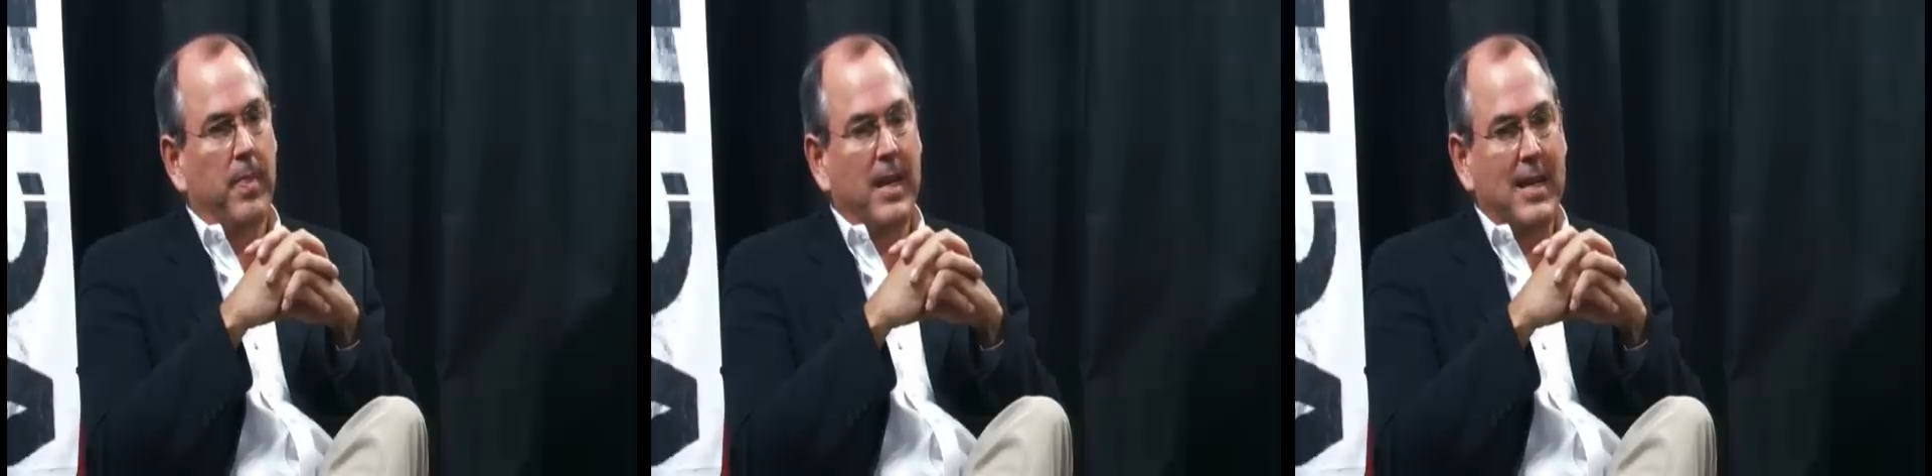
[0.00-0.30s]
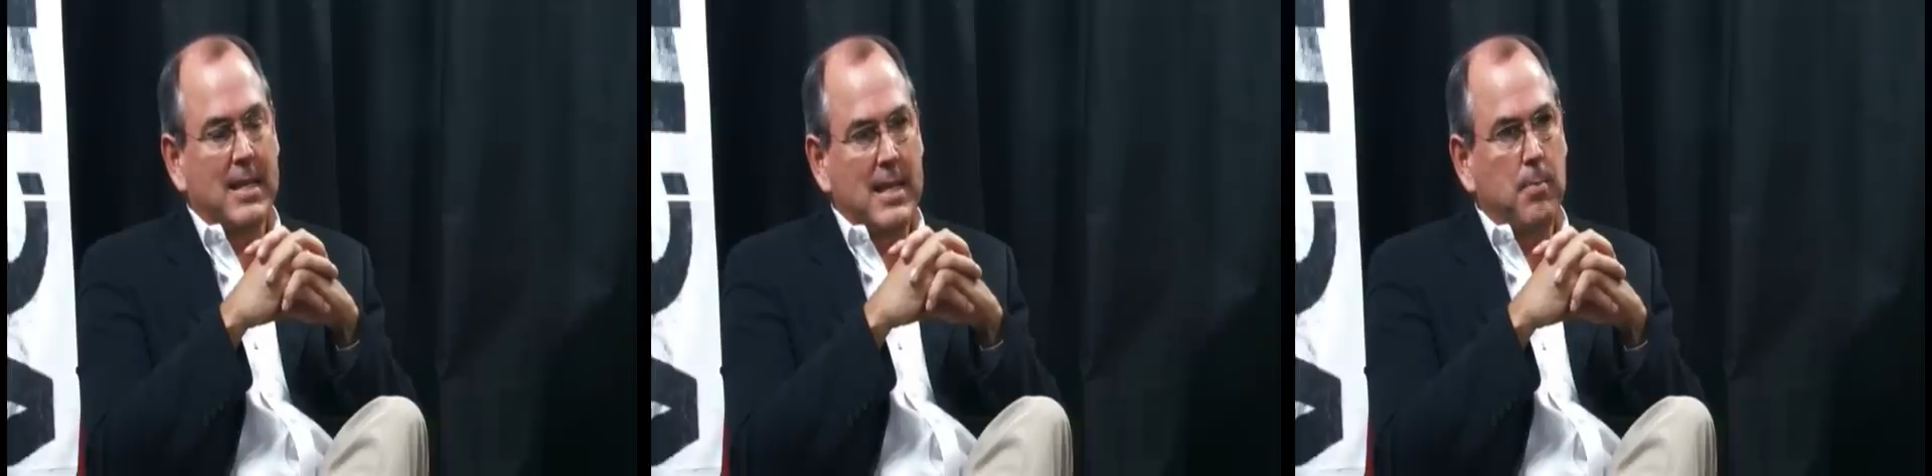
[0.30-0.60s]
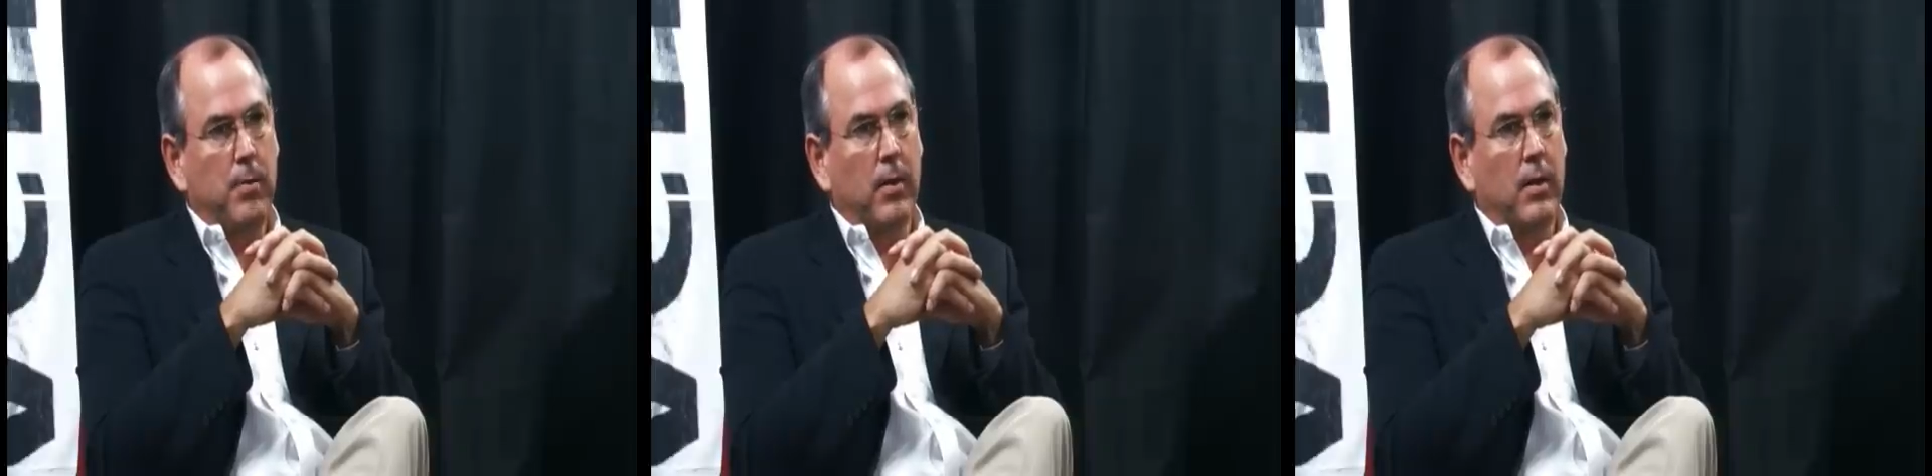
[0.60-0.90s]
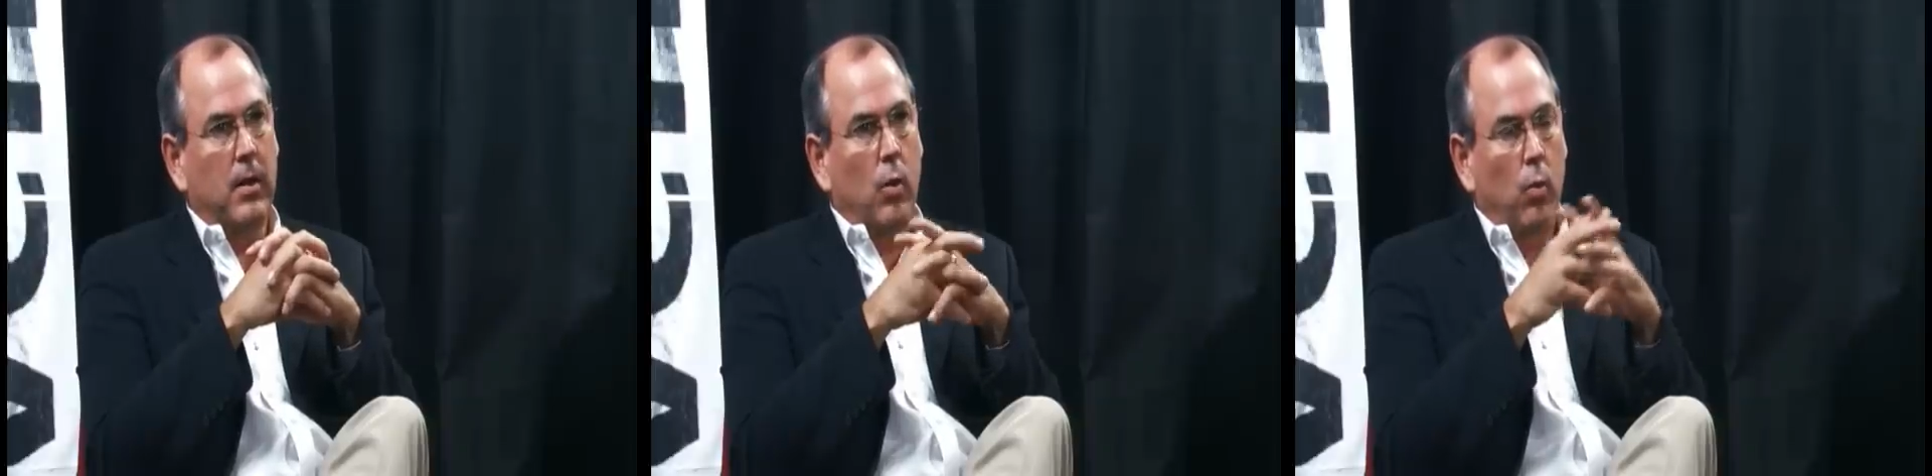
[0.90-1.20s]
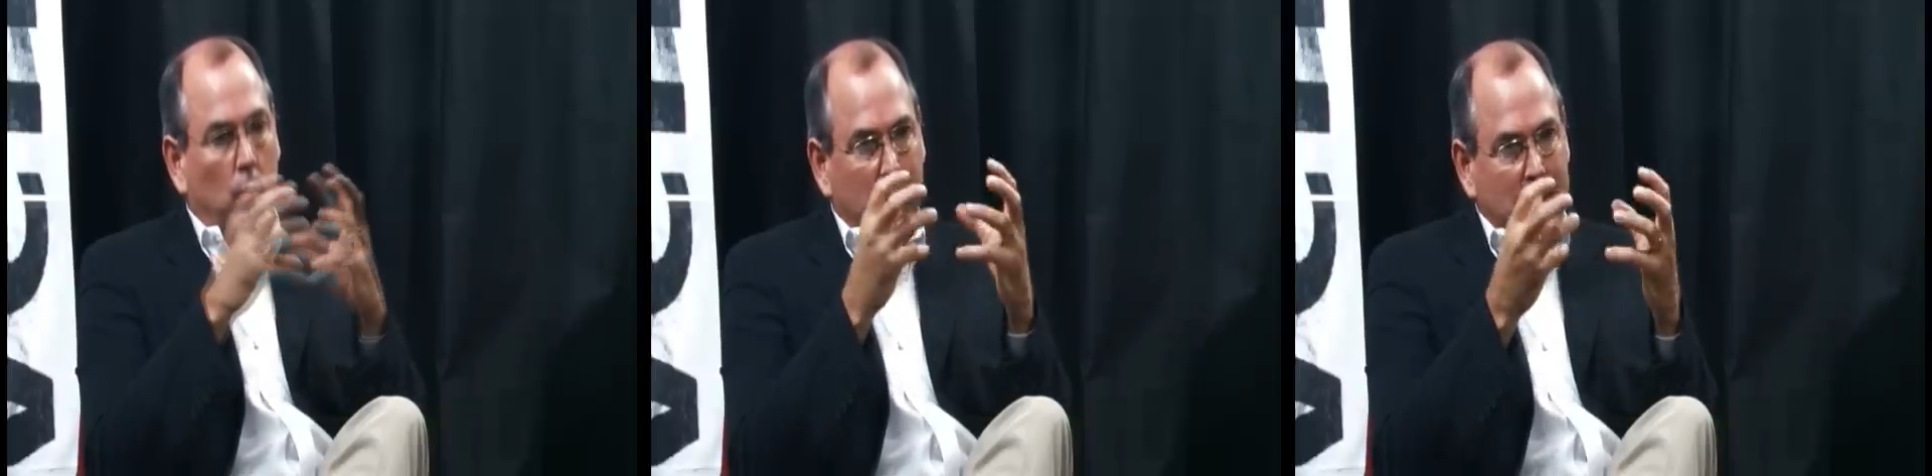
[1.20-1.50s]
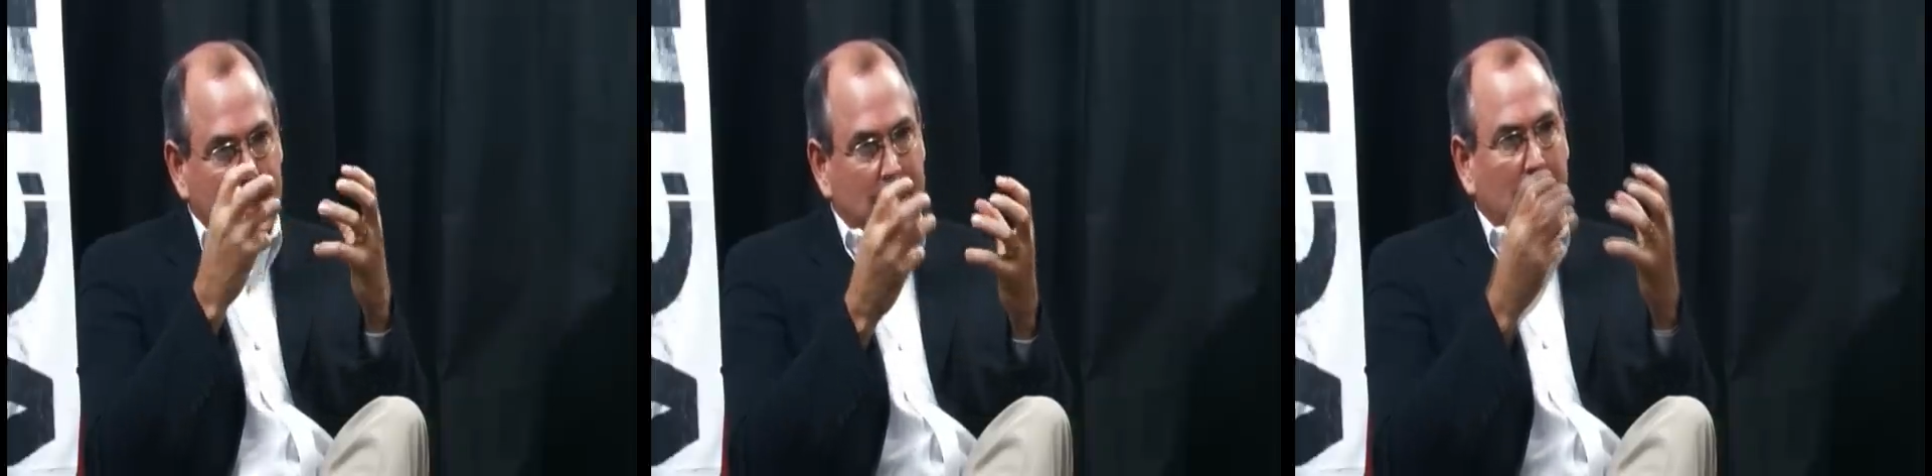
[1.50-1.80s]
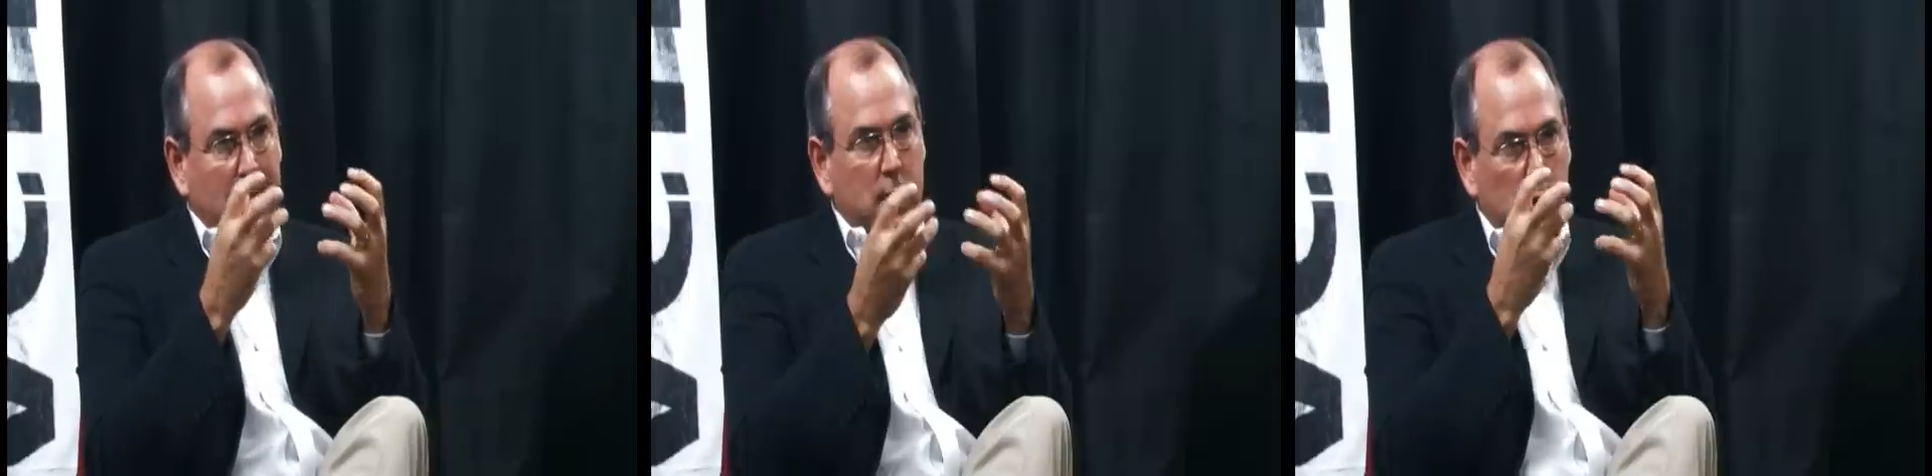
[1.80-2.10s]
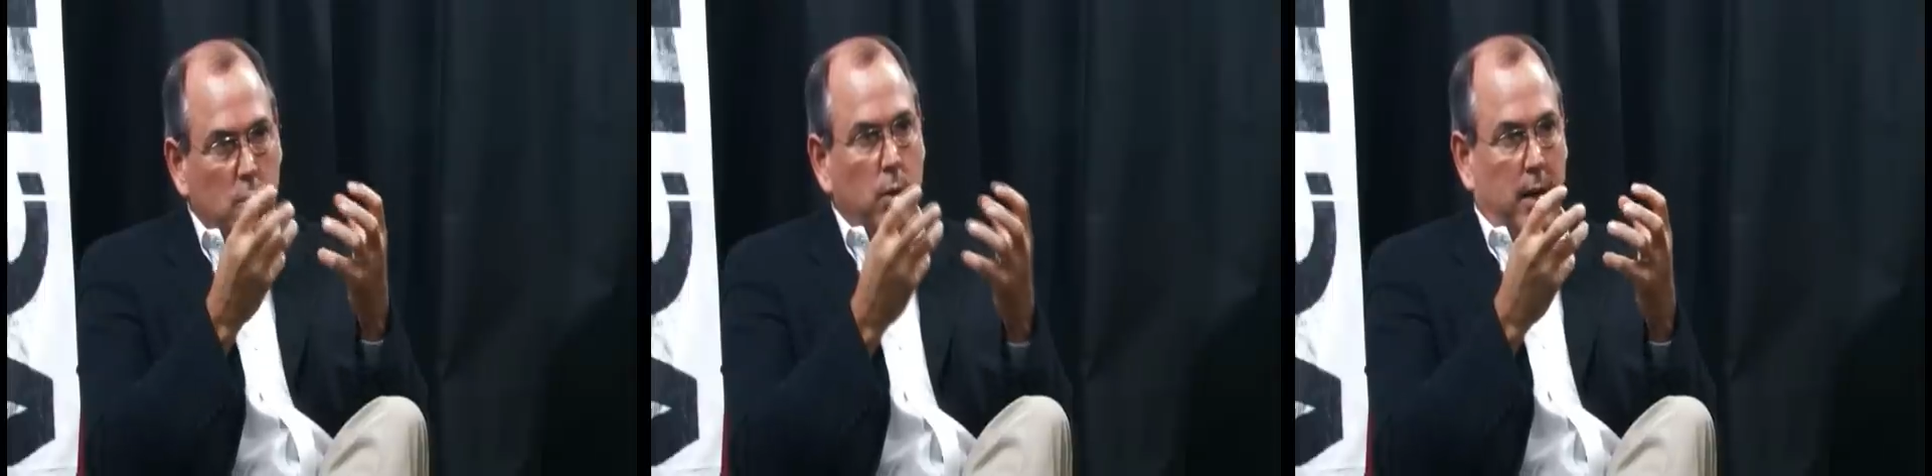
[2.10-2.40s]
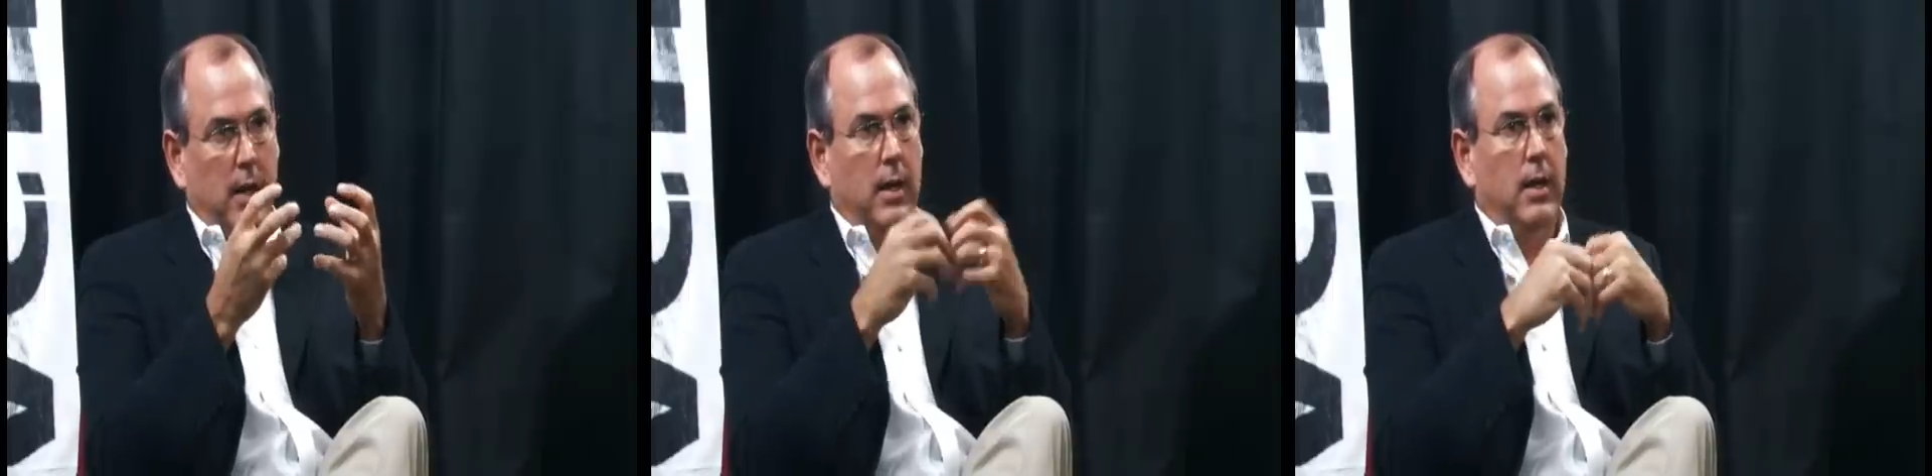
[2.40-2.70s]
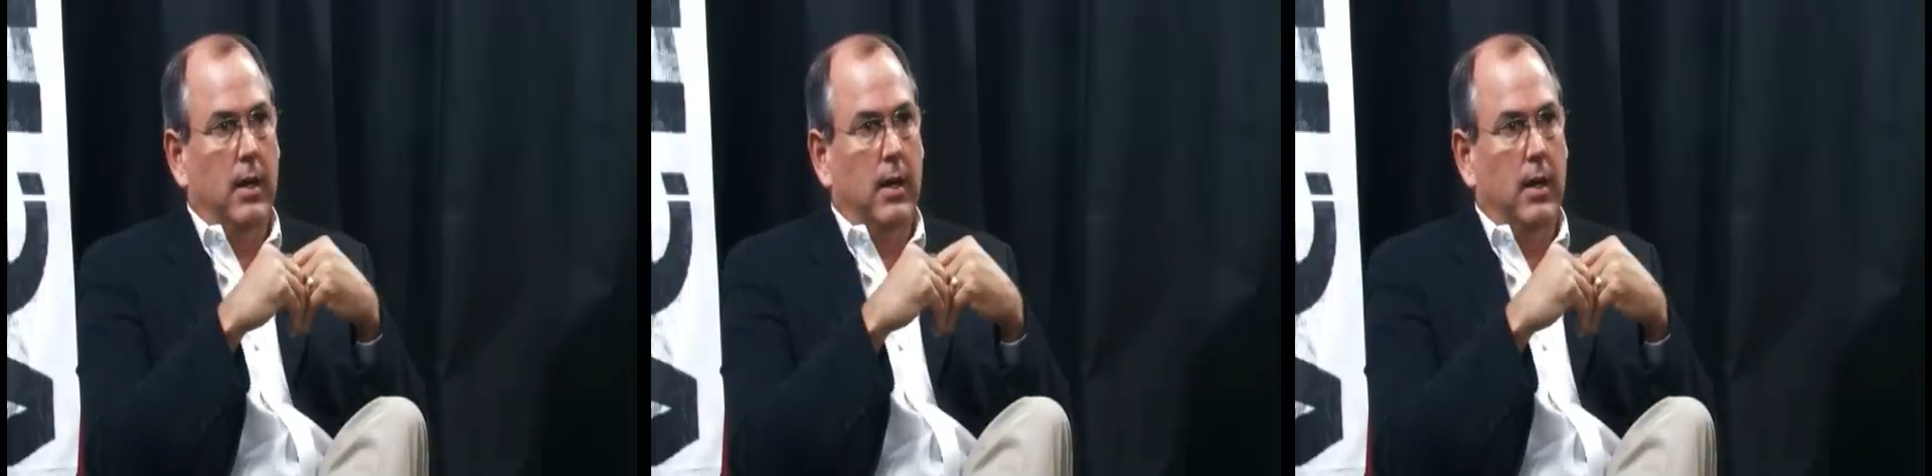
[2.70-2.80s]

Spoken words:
Think deeper. What is God doing